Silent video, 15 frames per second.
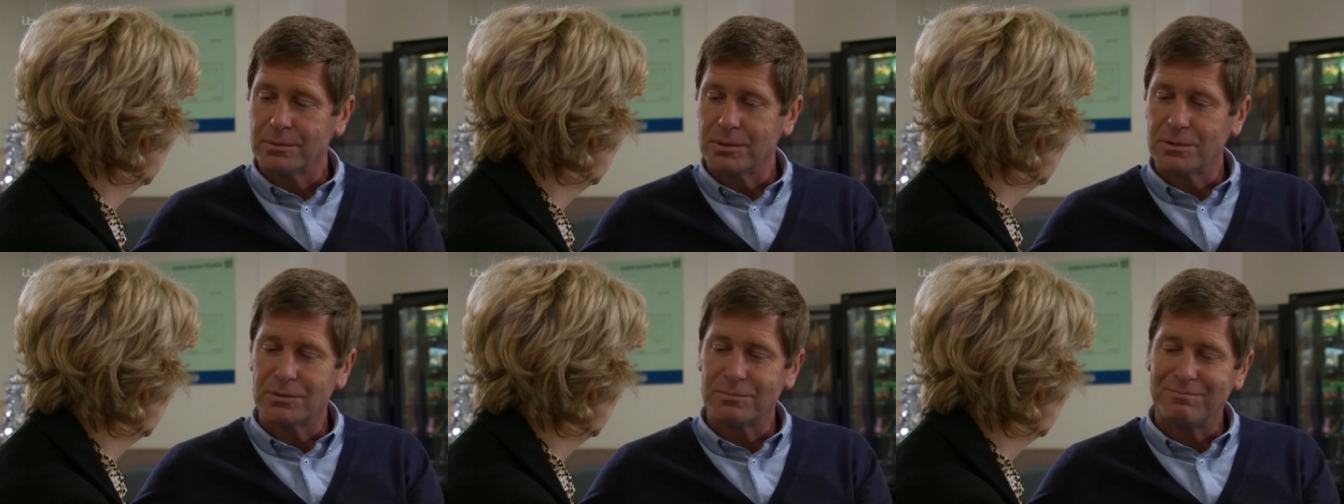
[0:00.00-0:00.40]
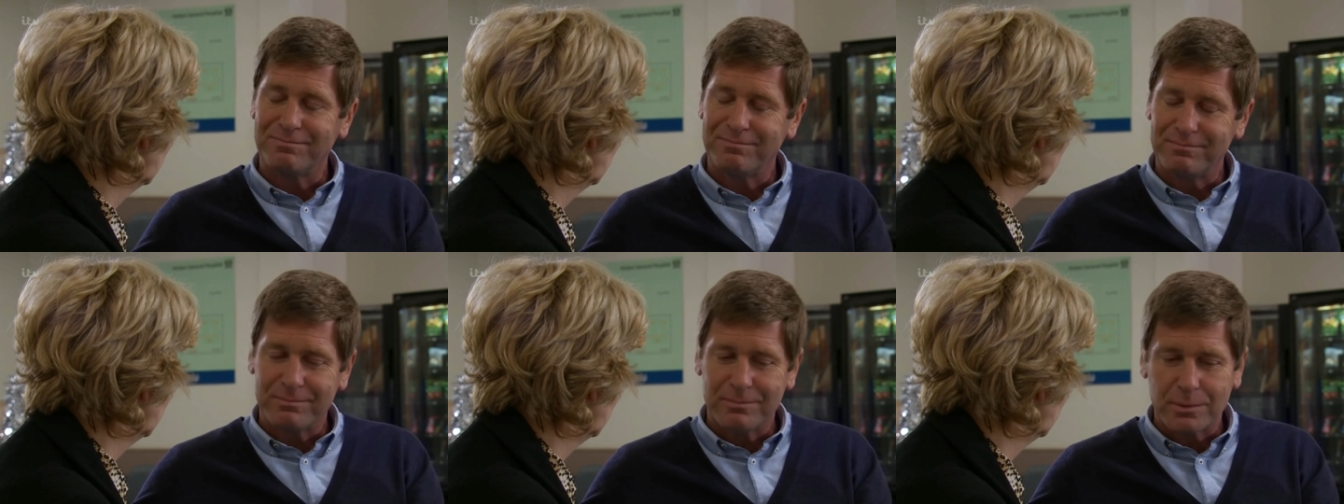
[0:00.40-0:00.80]
Just
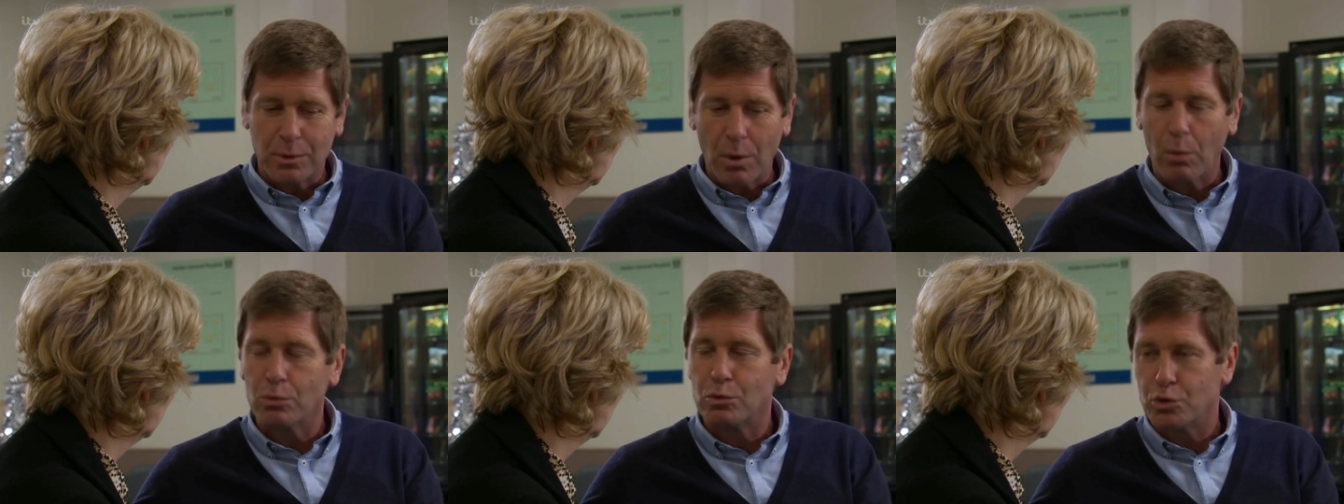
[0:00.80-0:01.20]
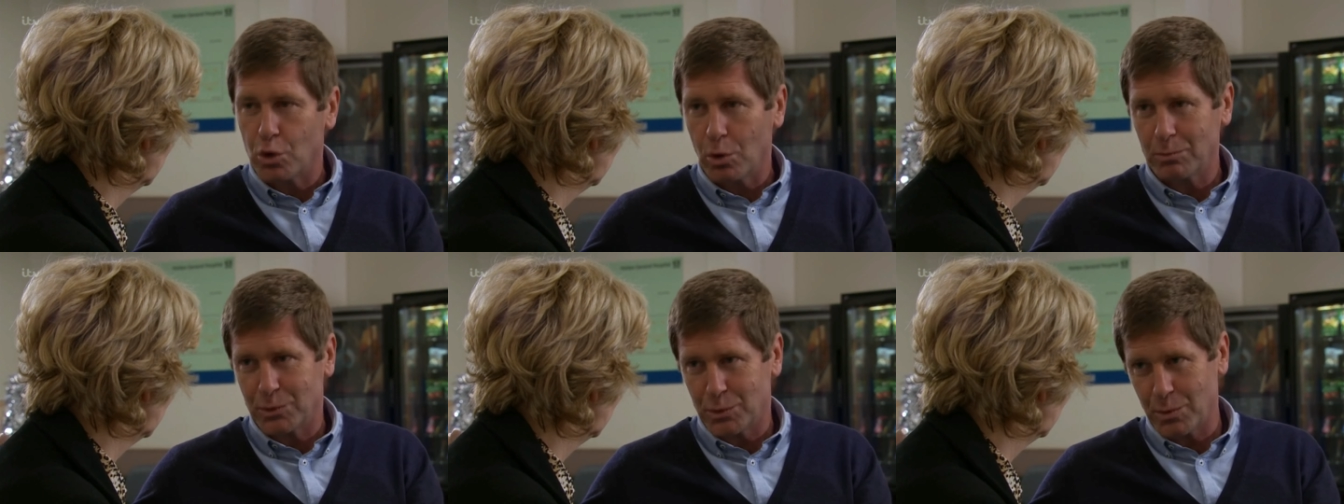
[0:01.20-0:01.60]
don't
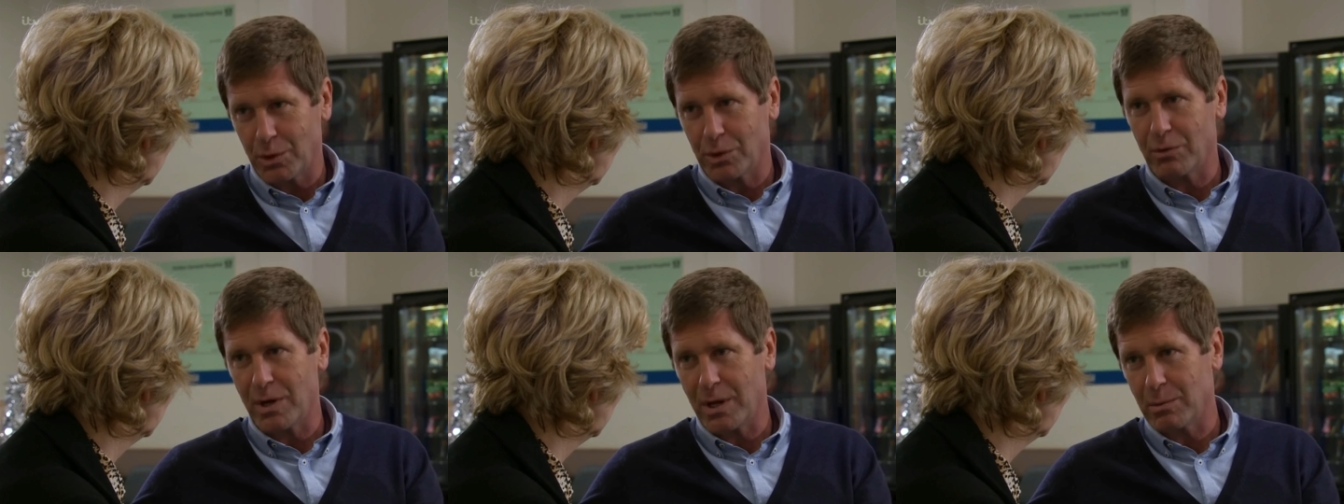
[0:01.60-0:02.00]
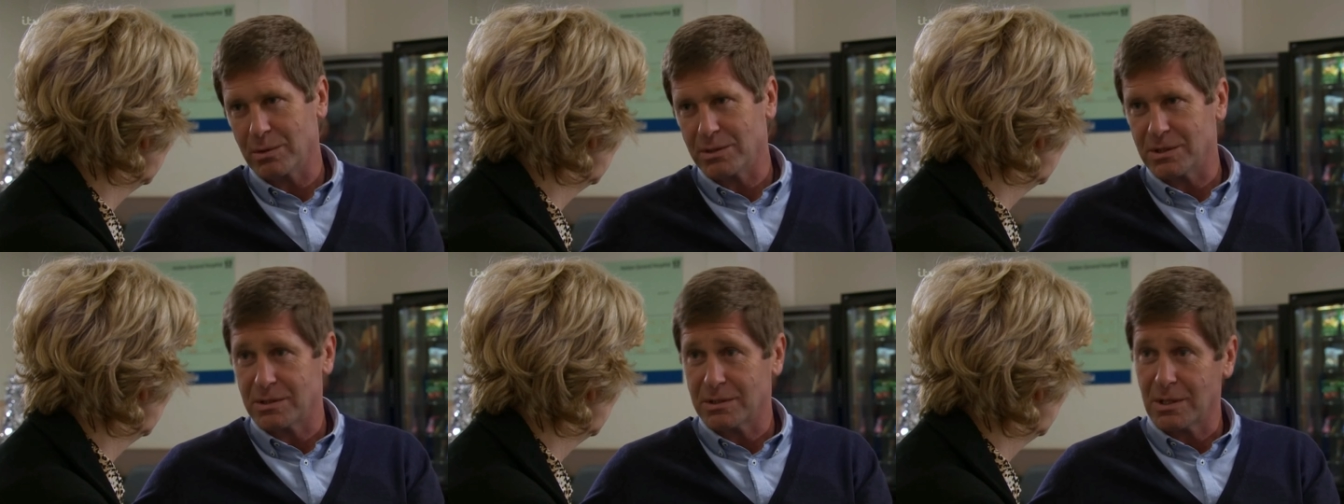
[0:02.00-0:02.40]
jump to agree
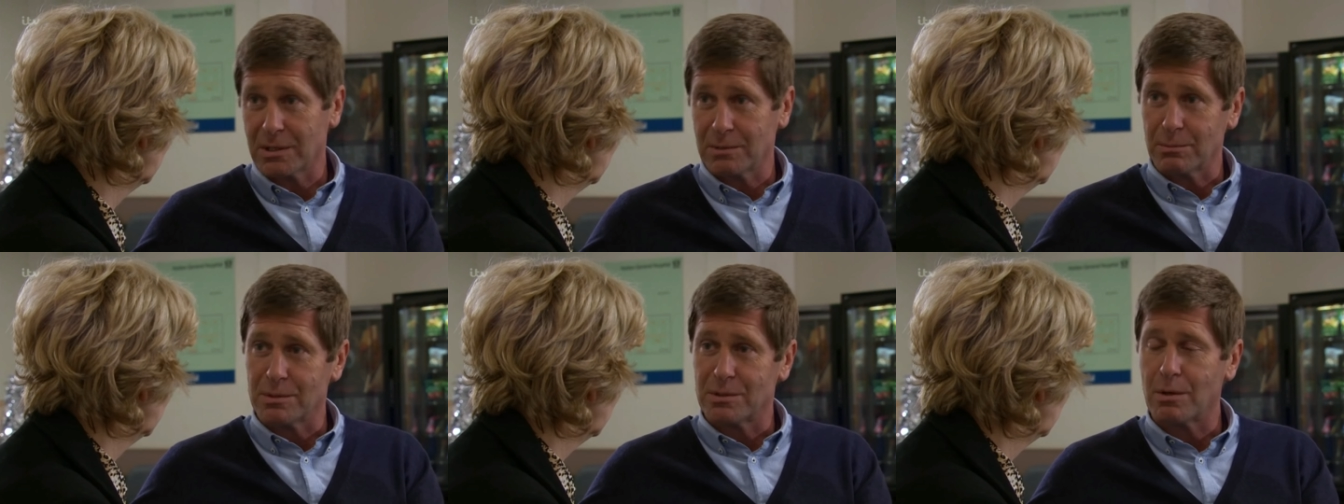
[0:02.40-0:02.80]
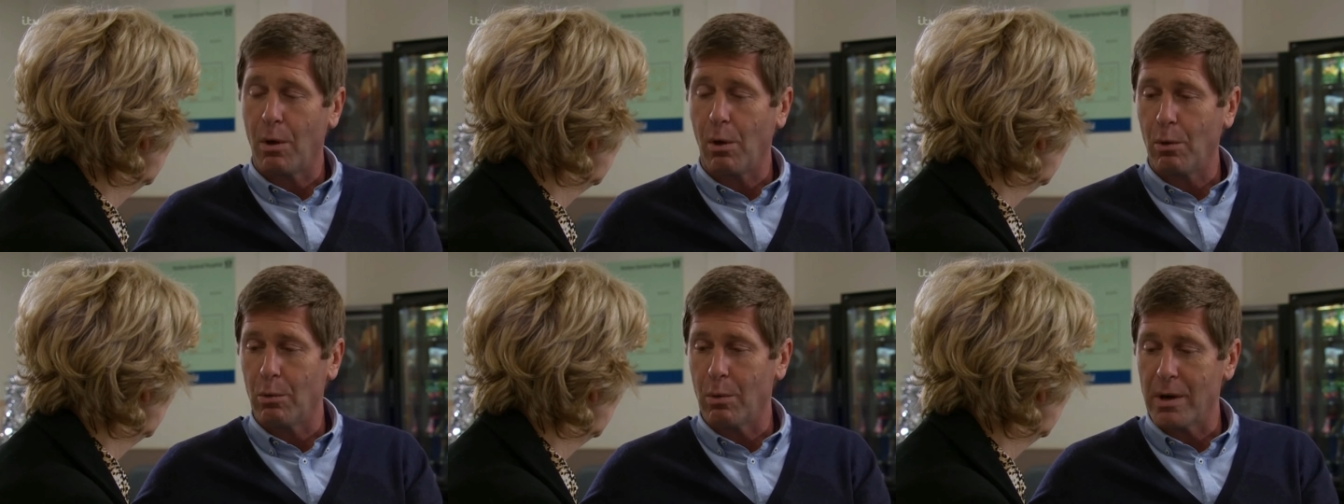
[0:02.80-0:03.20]
when she says I'm a
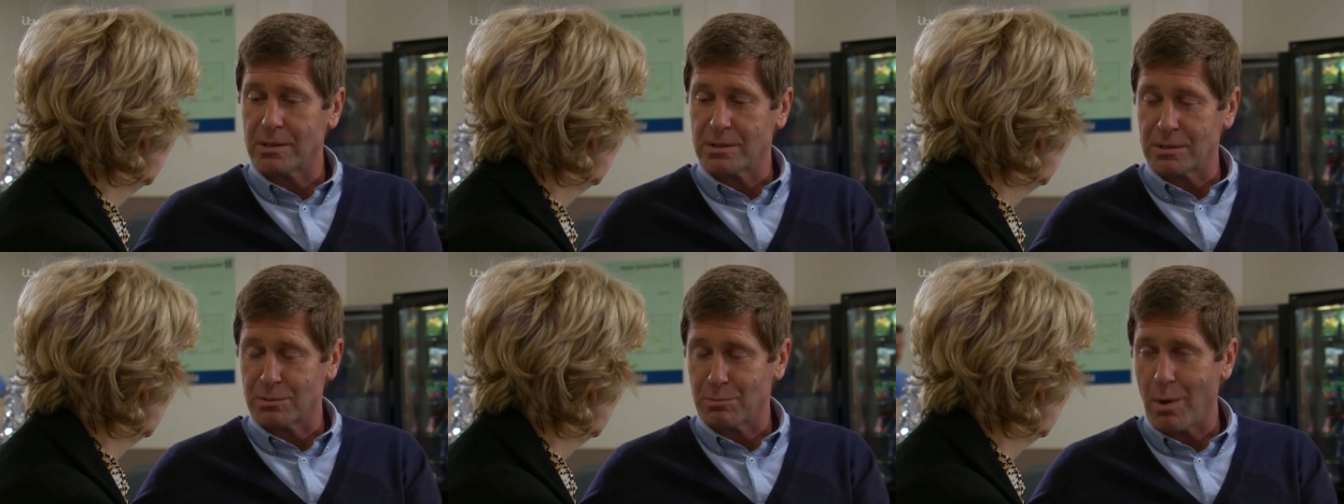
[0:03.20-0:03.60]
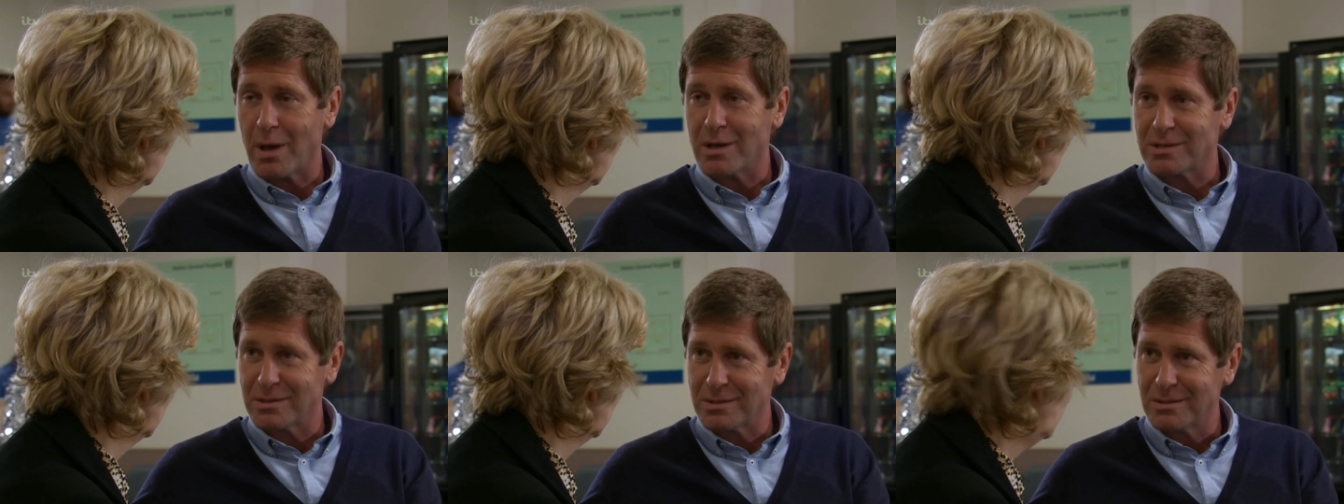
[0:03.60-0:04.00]
total waste of
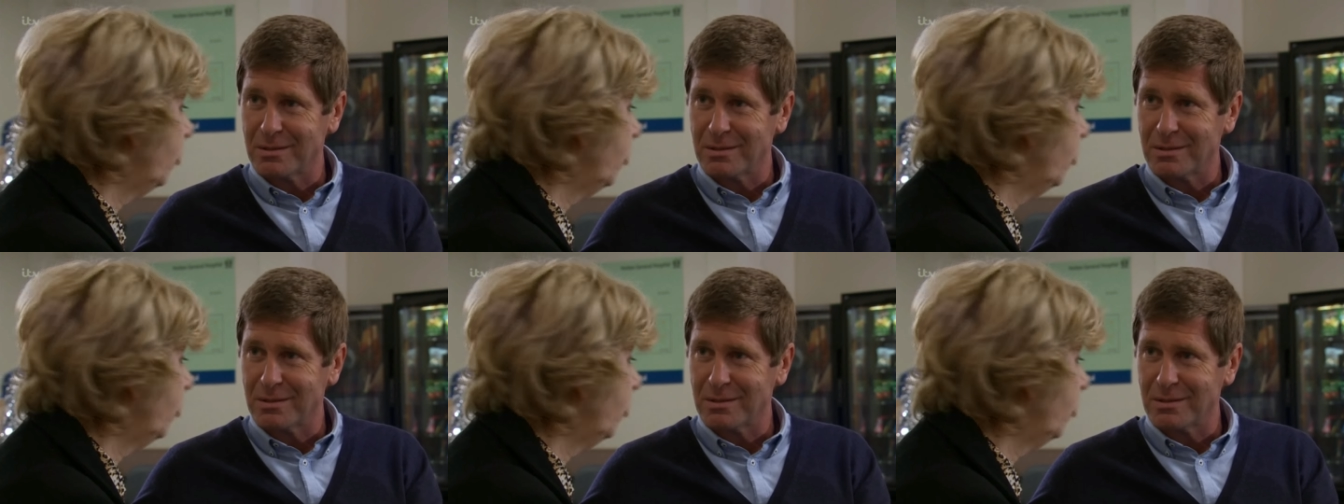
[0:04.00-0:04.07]
space.